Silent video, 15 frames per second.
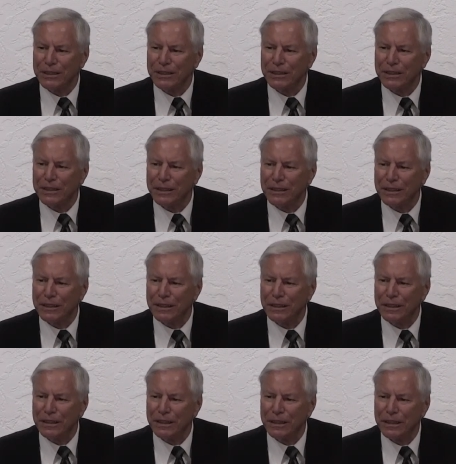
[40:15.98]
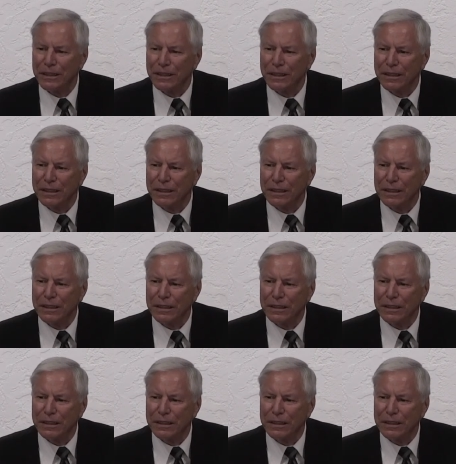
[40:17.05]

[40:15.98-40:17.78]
(no one is talking)